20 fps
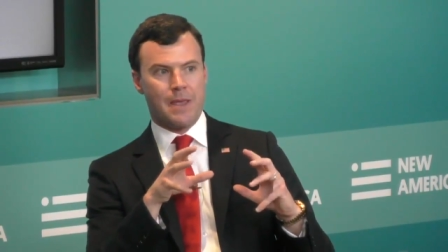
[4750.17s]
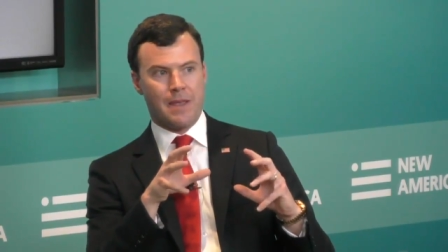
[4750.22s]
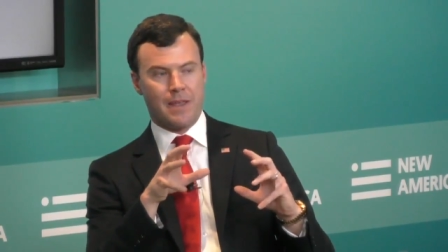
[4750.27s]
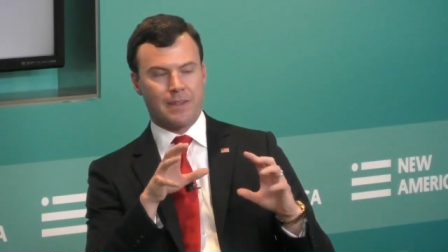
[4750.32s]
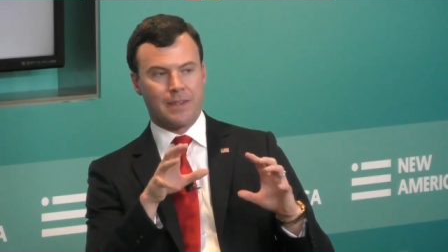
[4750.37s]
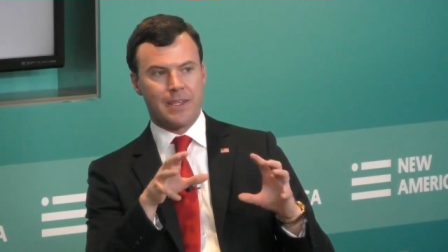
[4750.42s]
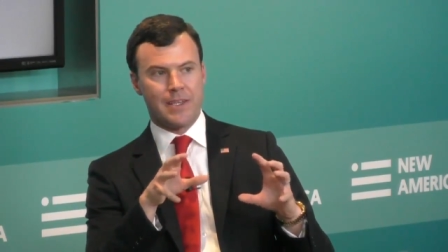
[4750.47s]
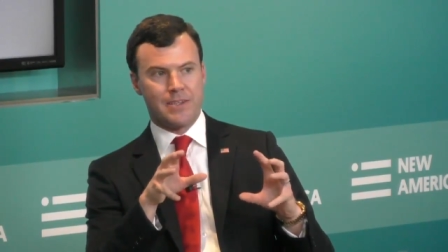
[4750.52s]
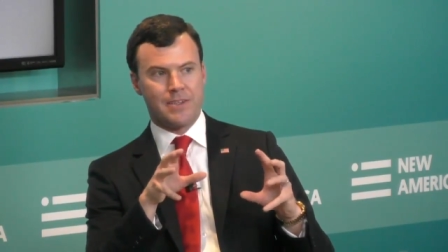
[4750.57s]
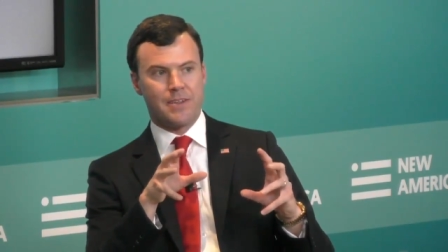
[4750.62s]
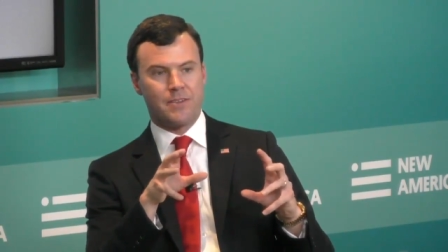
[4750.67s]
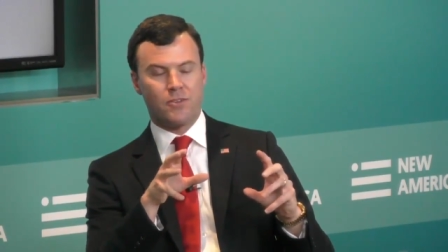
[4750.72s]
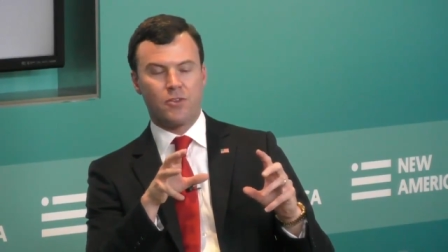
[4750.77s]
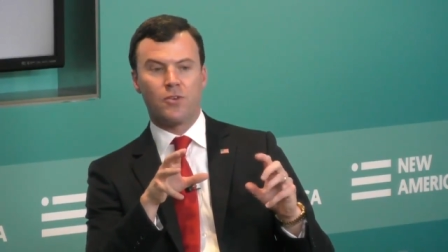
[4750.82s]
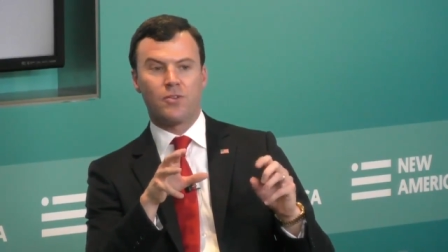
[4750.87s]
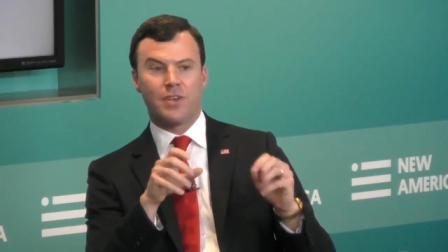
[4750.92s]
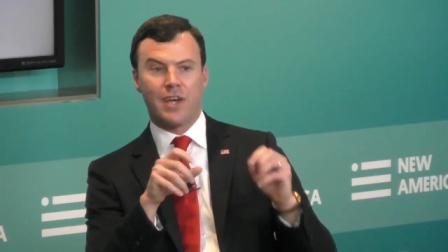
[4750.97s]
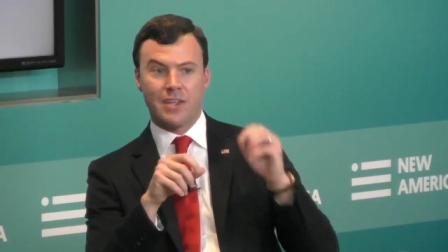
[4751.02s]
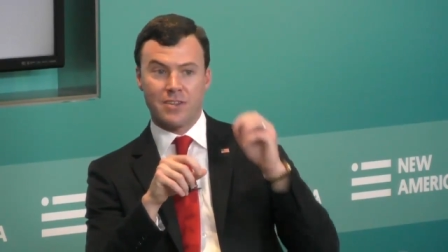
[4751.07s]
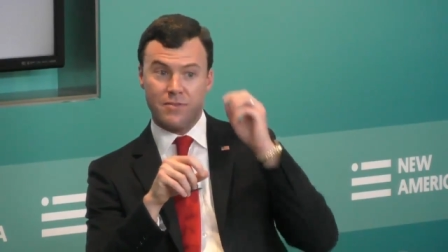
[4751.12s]
at least in
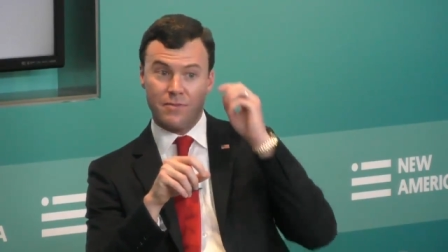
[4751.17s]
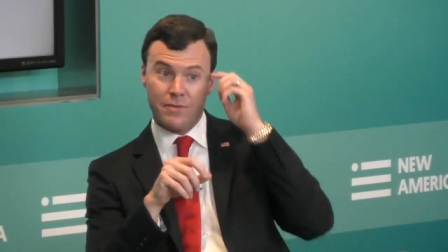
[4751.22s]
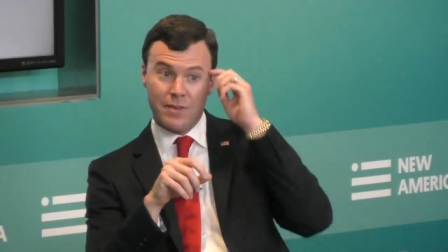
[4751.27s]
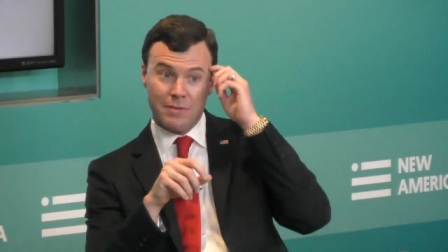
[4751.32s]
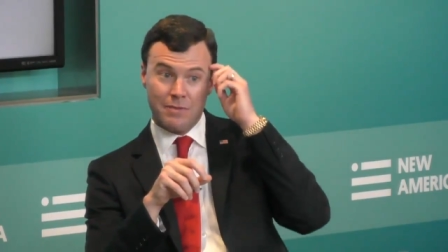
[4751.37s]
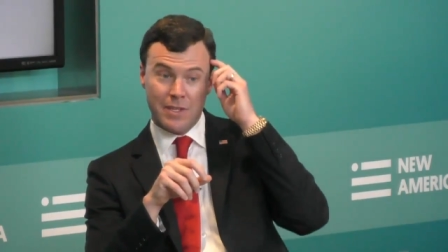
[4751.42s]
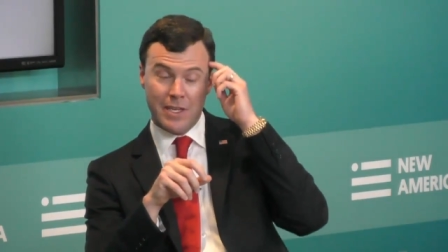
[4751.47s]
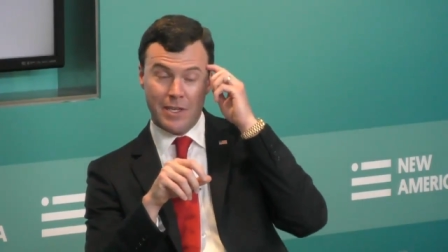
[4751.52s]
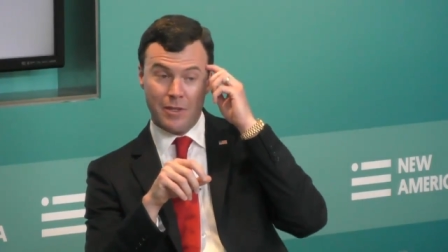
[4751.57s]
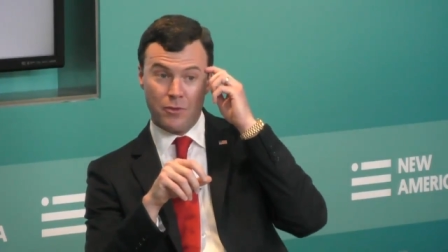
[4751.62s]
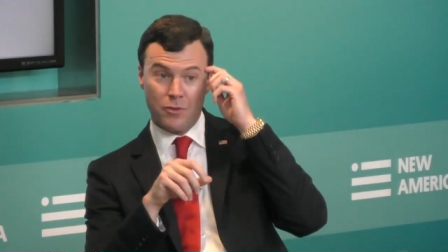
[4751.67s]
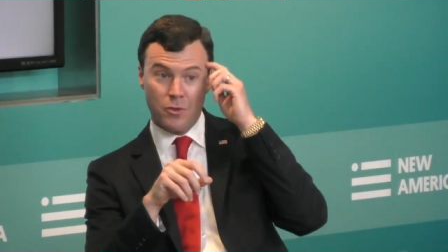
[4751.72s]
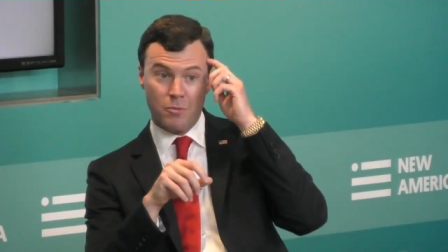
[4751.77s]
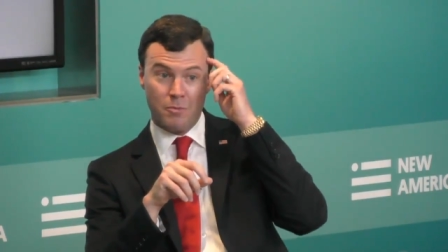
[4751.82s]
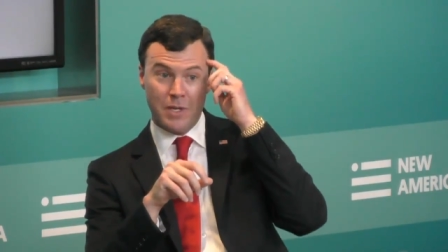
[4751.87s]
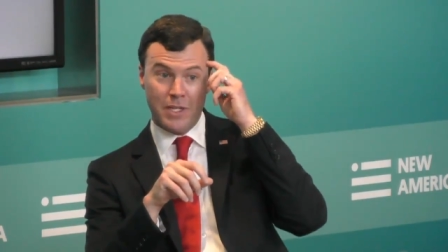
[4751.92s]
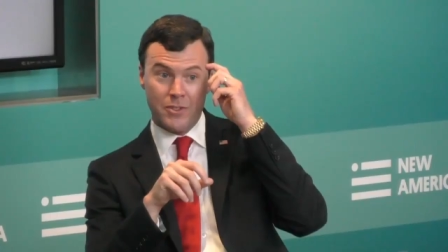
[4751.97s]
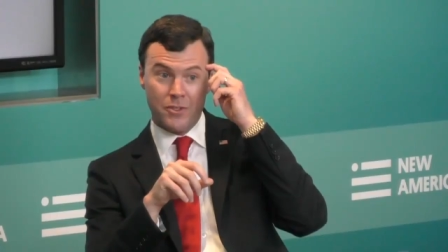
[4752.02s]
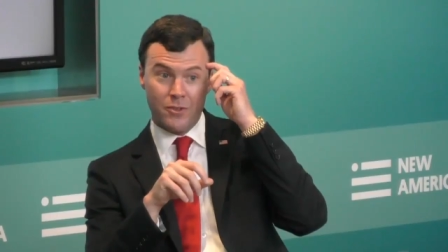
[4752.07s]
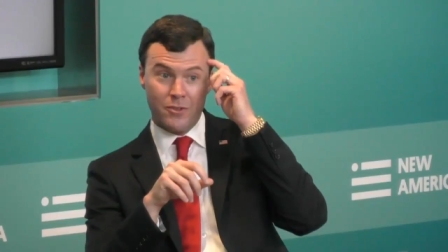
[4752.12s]
2015 through
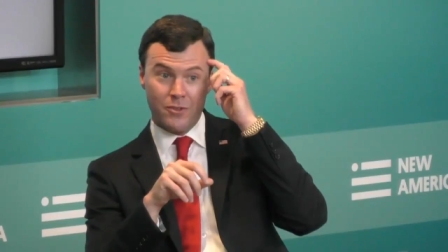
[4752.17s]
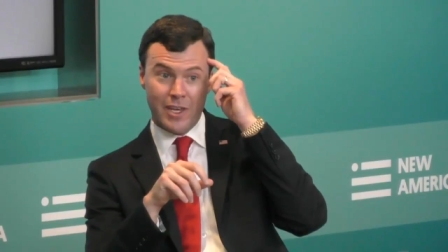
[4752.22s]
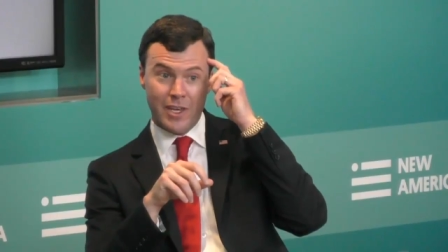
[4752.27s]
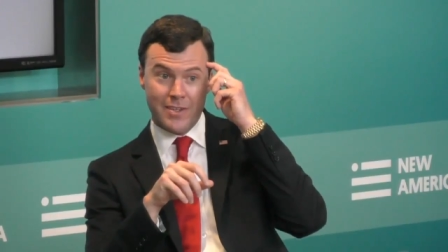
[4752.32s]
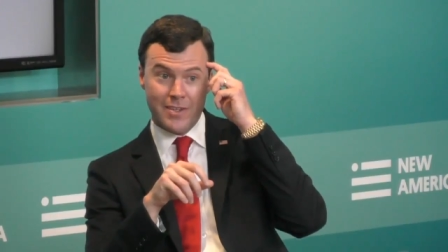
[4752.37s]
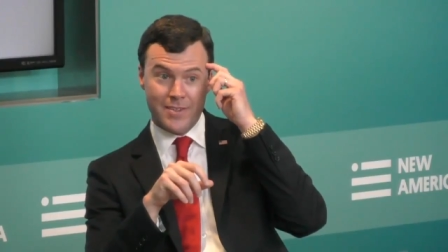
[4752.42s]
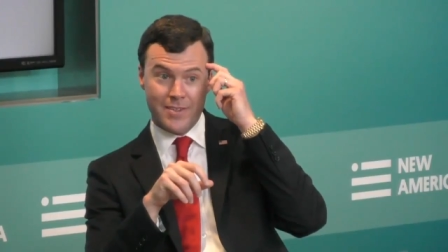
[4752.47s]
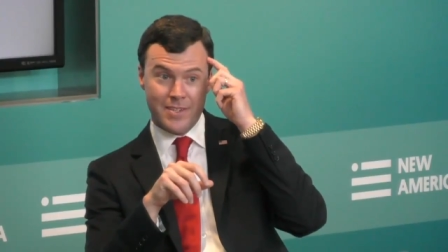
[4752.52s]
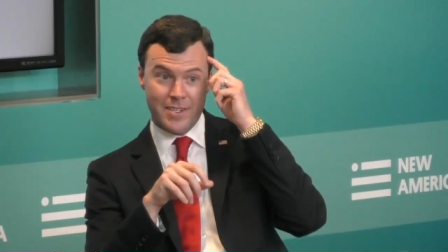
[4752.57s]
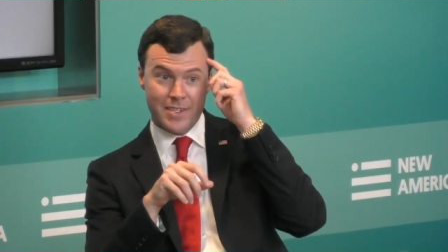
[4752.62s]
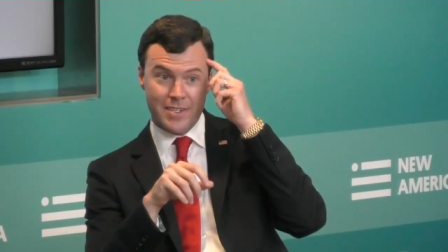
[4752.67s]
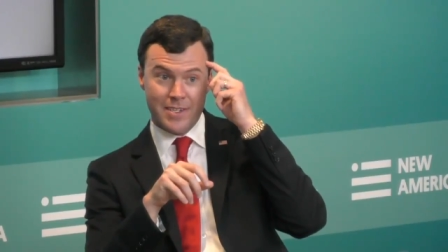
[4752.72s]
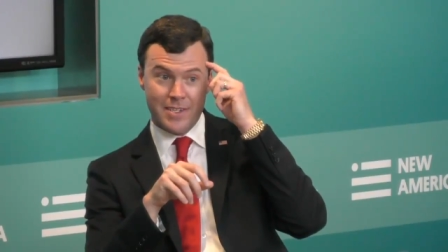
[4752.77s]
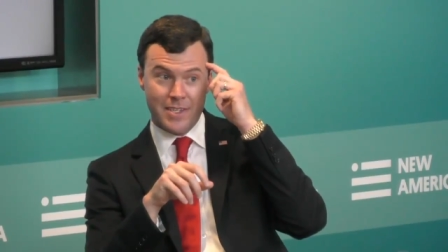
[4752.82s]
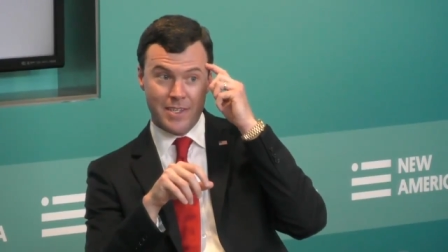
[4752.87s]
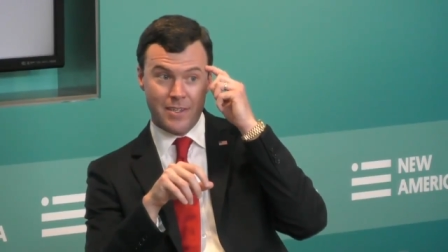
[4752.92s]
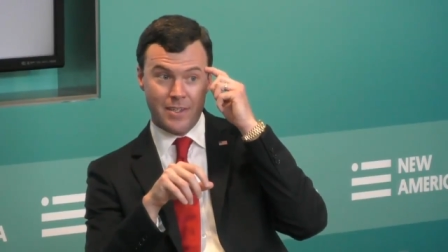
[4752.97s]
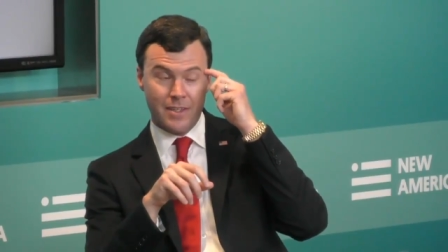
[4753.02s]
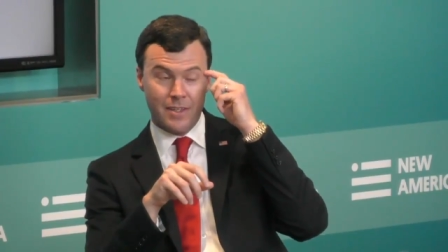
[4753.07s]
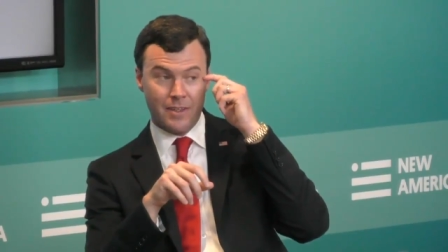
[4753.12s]
mid
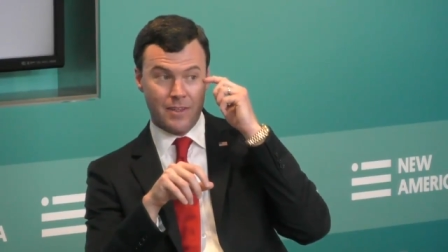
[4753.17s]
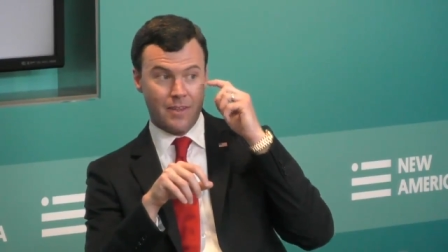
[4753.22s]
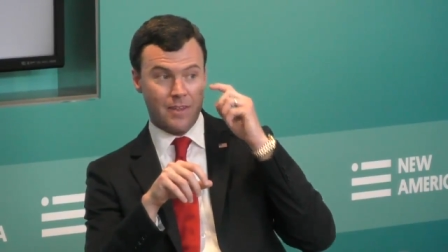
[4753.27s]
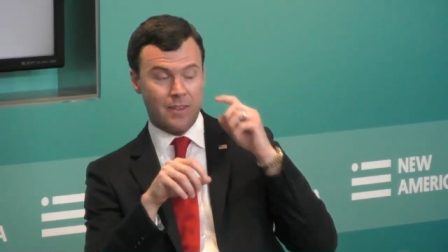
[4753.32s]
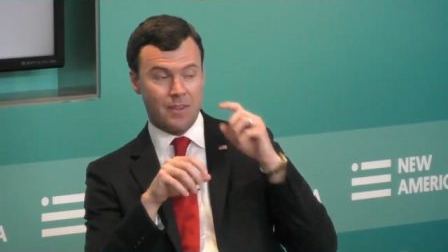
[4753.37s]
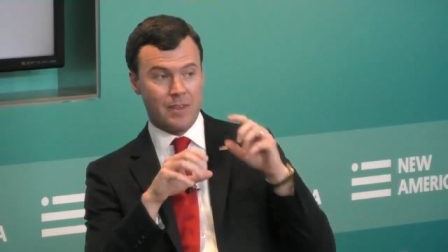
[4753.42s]
2016,